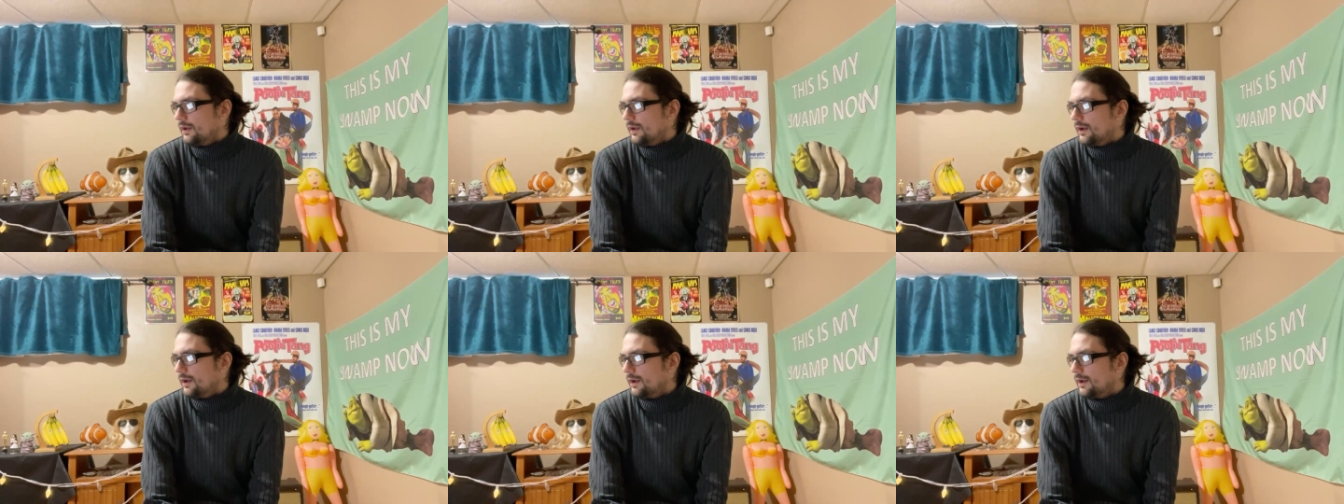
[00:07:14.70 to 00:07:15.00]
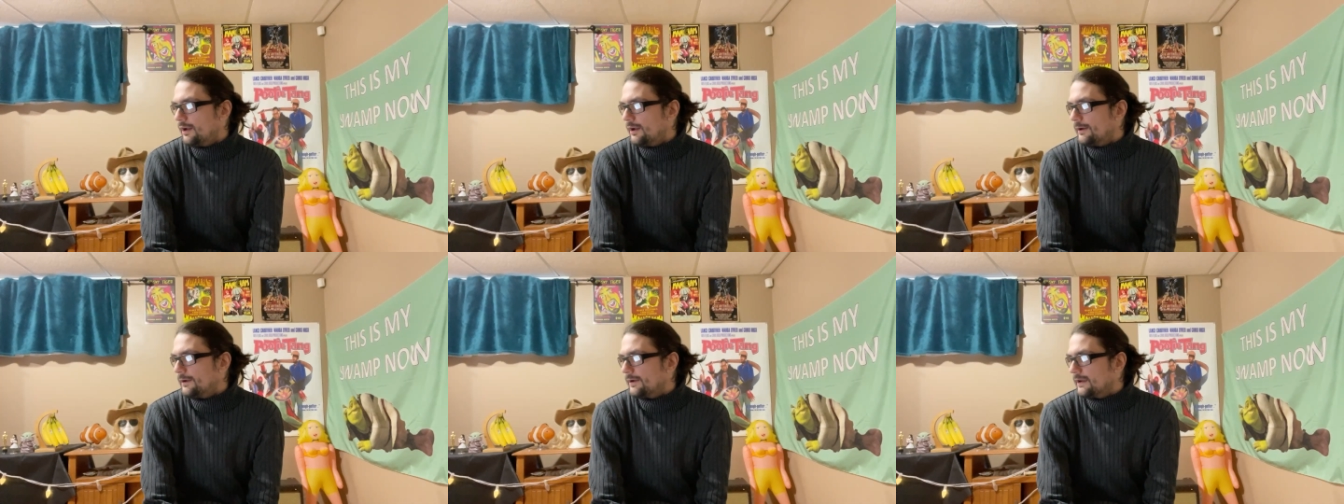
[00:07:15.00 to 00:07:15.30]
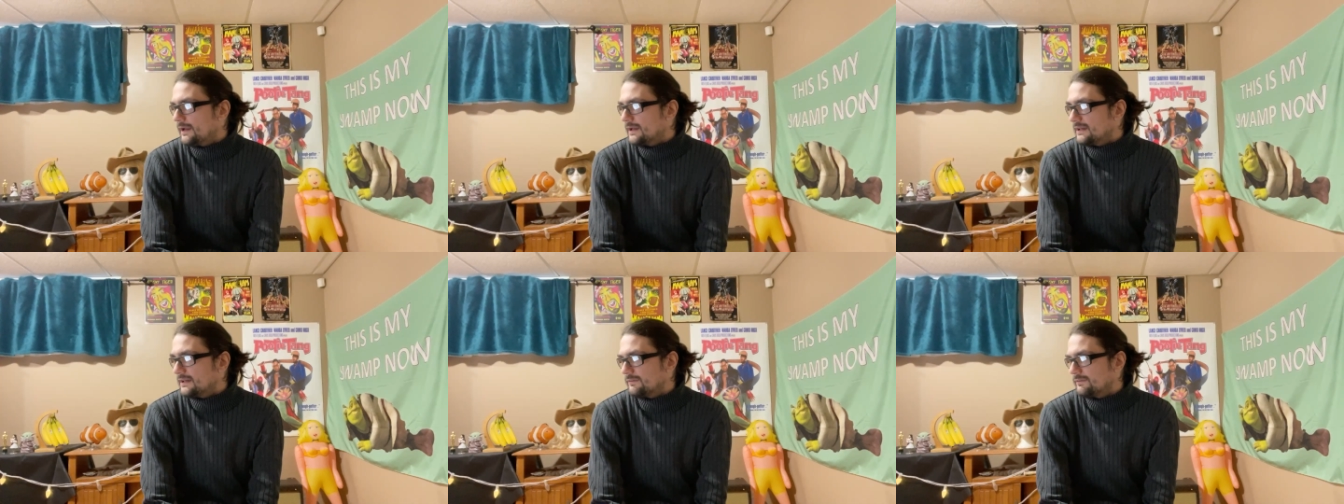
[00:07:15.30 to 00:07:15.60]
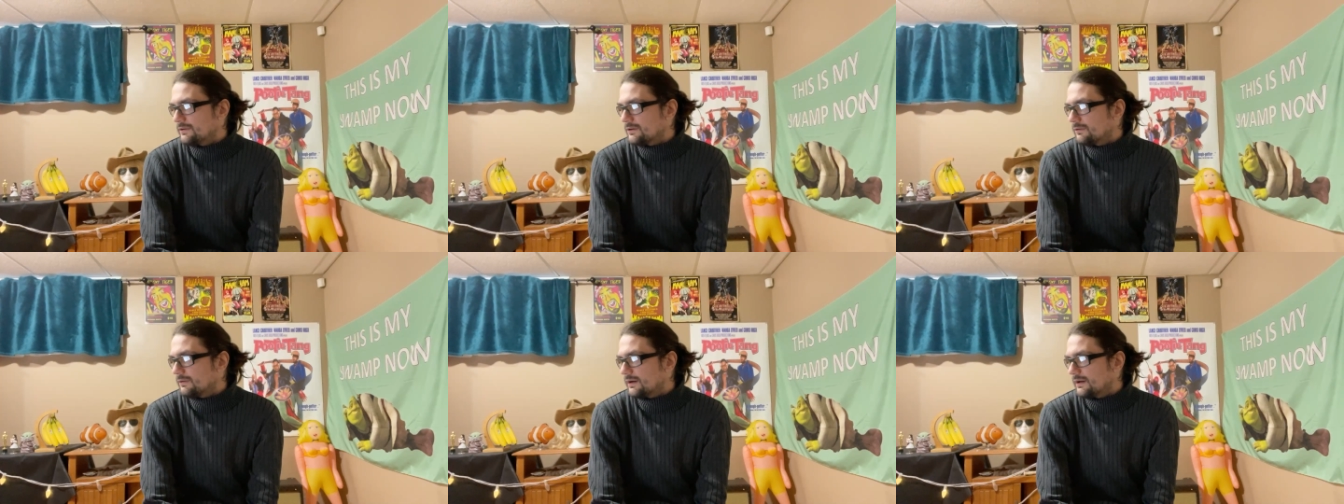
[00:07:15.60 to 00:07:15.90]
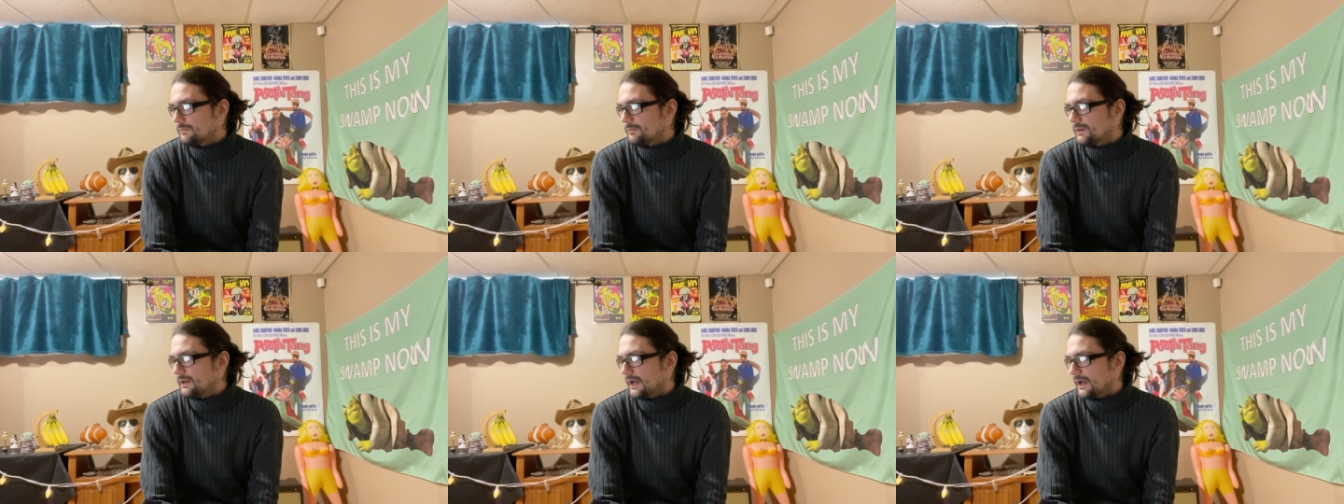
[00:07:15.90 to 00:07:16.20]
And even quite
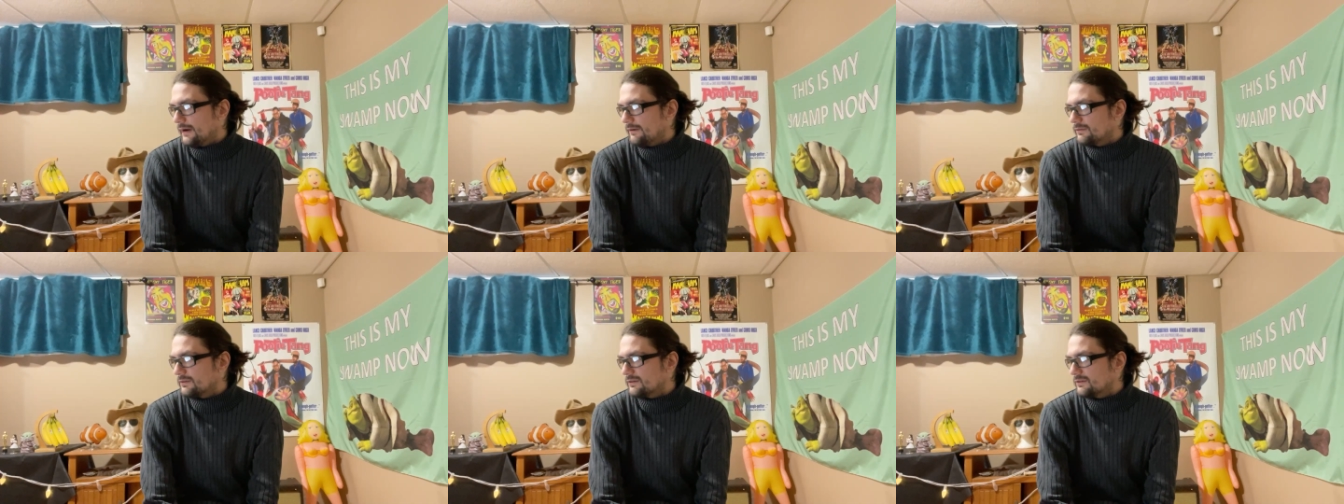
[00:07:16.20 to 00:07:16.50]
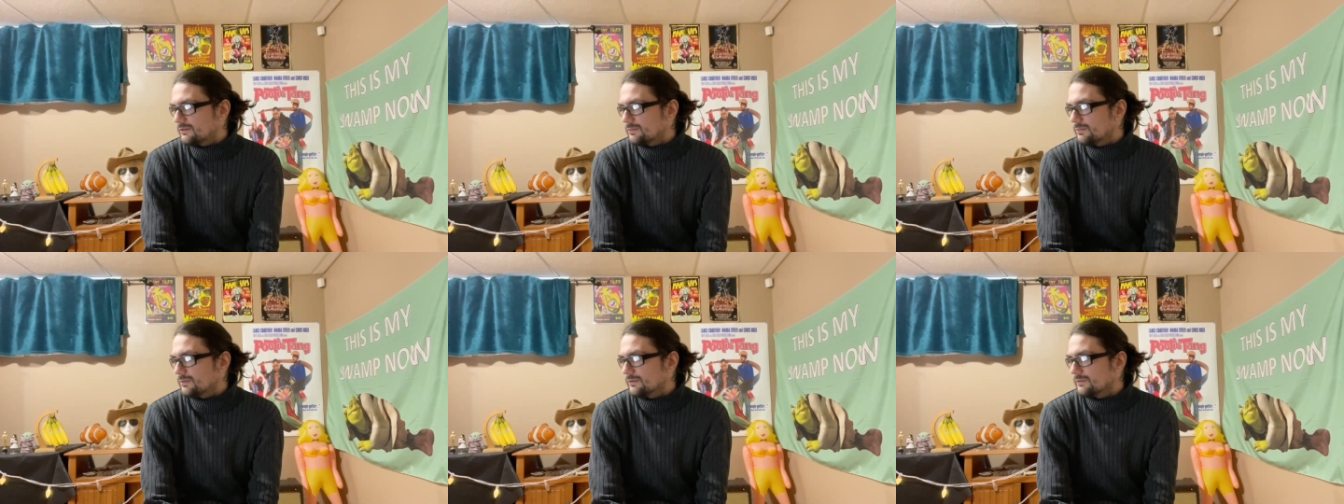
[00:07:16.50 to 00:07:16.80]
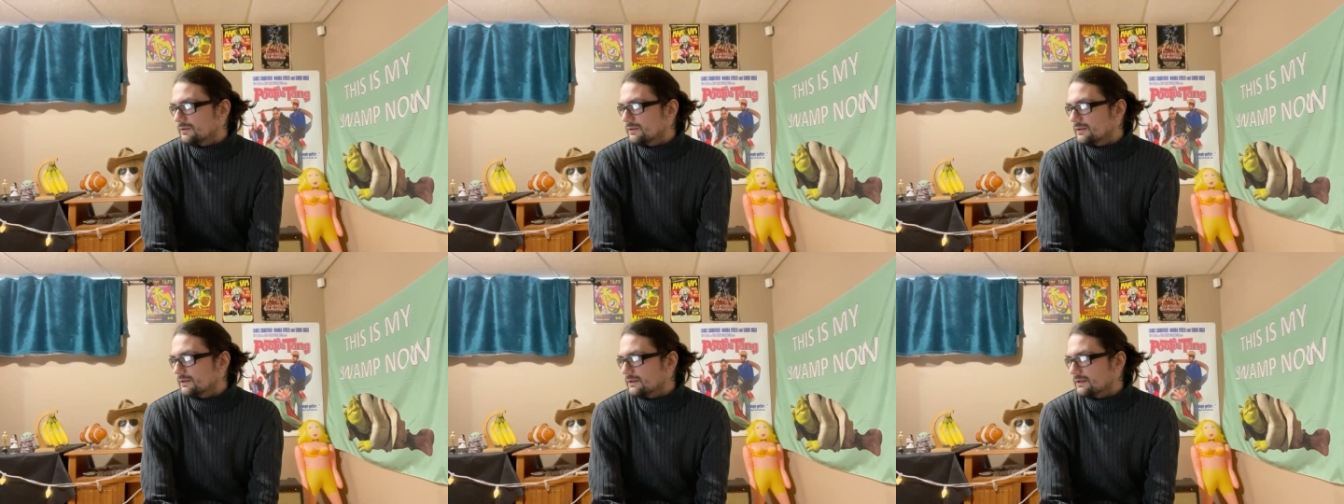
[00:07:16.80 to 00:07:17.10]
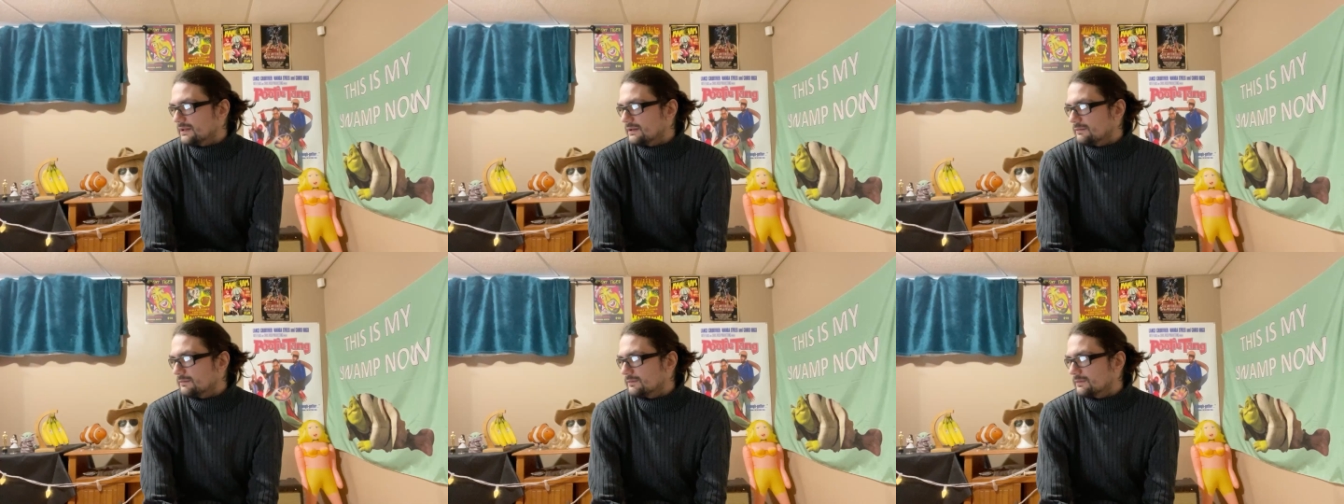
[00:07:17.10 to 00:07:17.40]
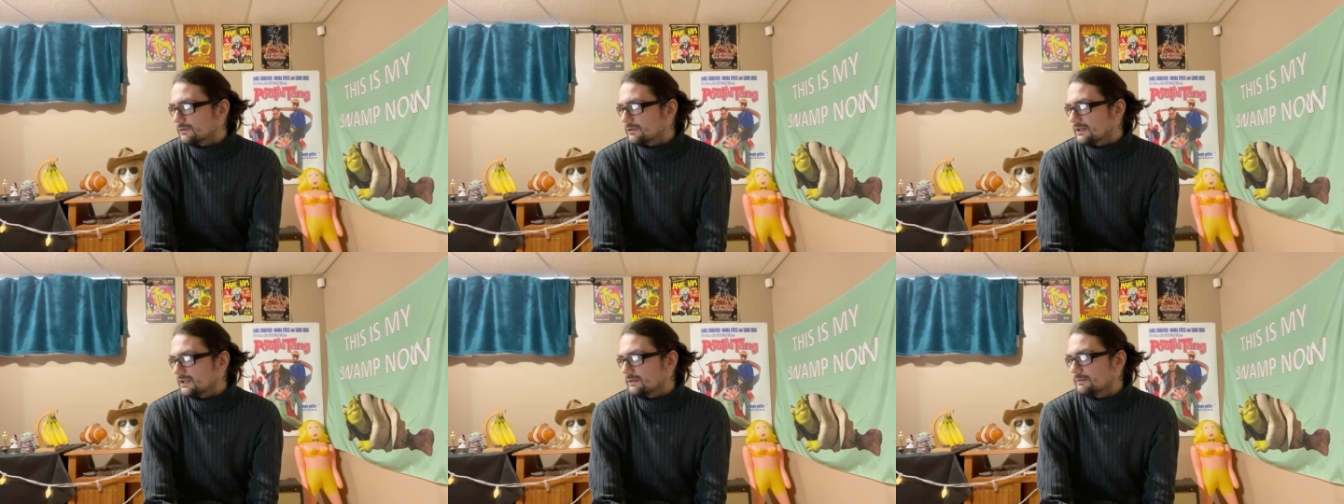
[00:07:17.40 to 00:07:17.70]
a bit after this movie, that
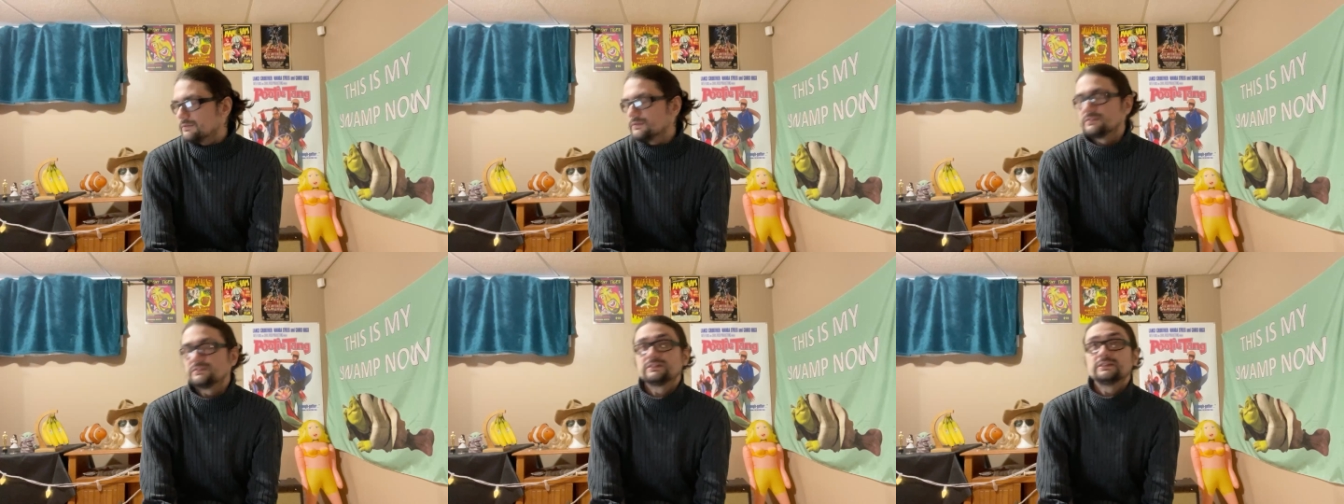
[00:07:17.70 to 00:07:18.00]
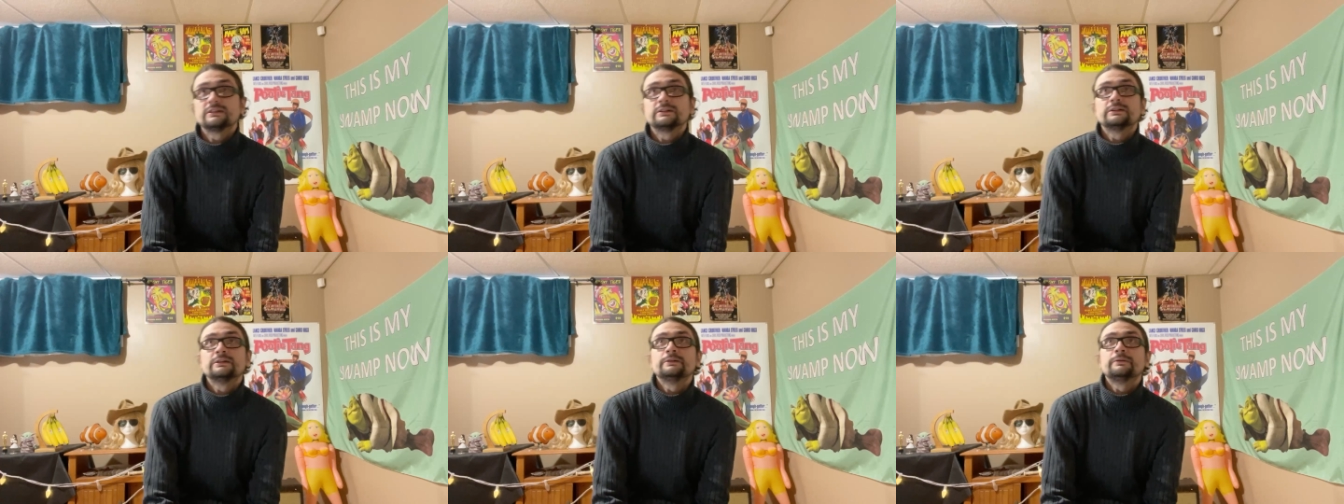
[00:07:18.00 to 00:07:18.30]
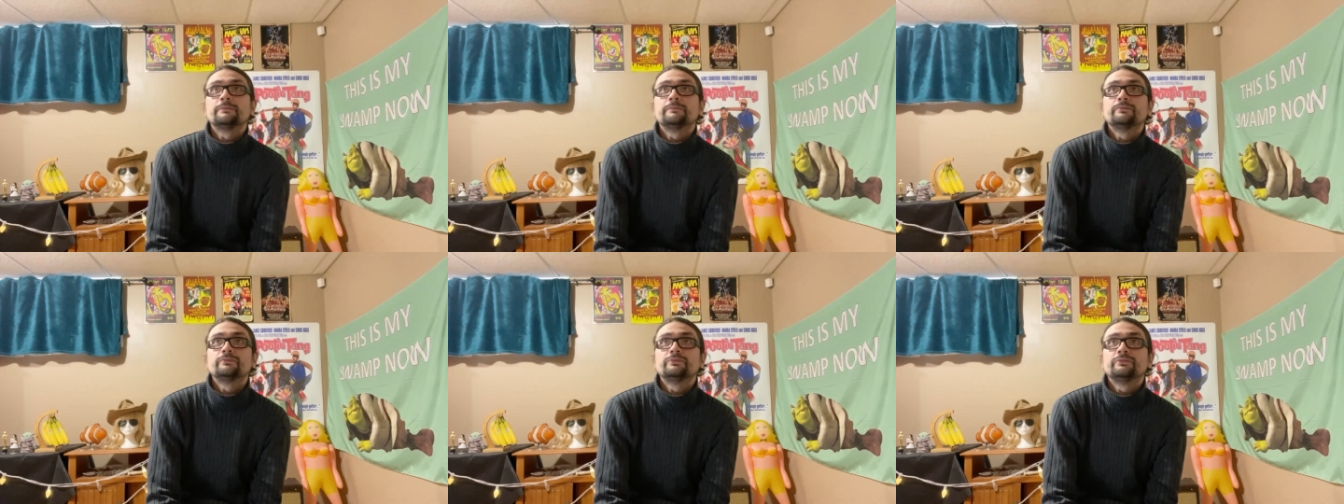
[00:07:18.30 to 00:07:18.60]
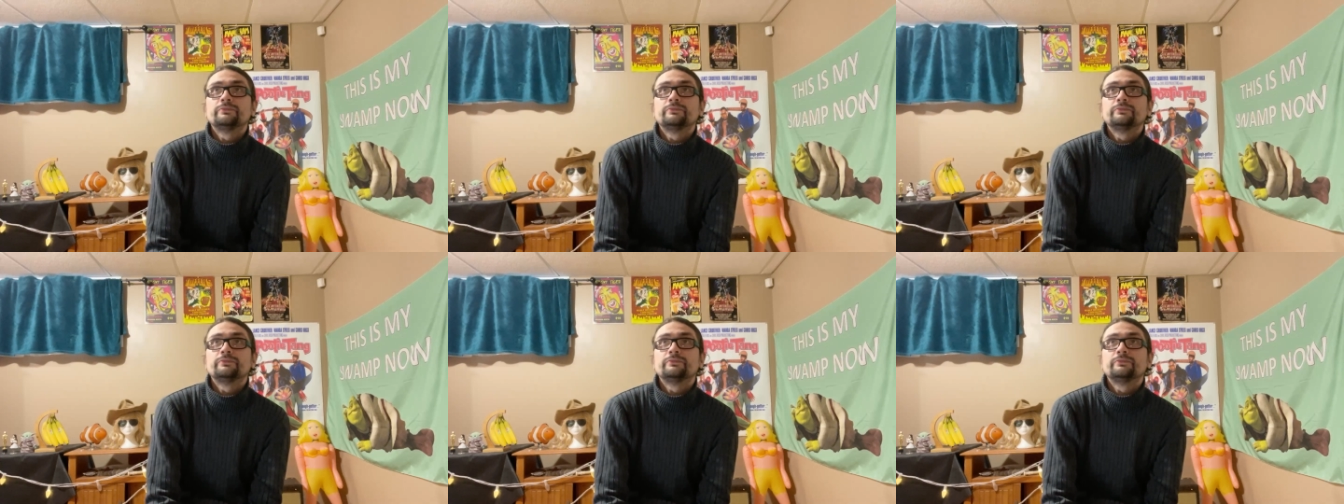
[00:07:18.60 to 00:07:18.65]
he was still